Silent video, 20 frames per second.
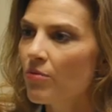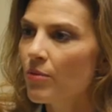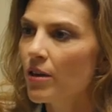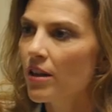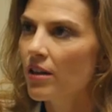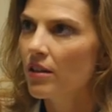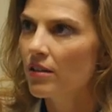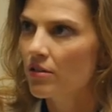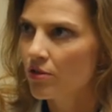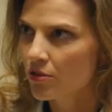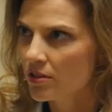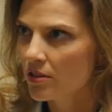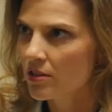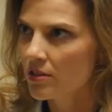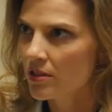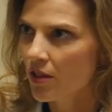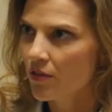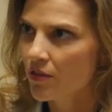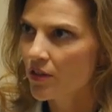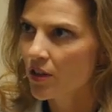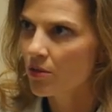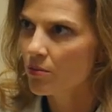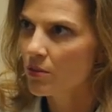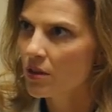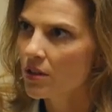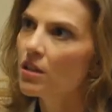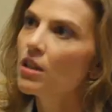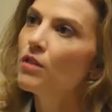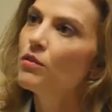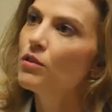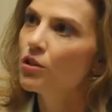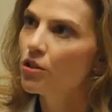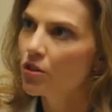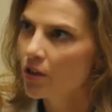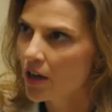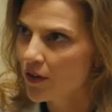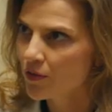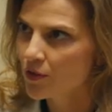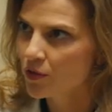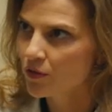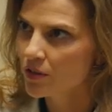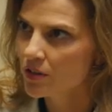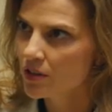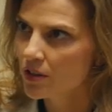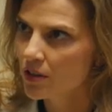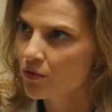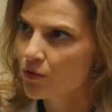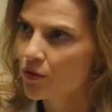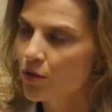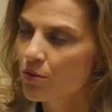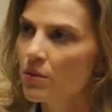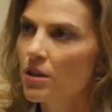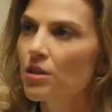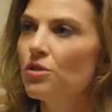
looking at if there are any pre-existing medical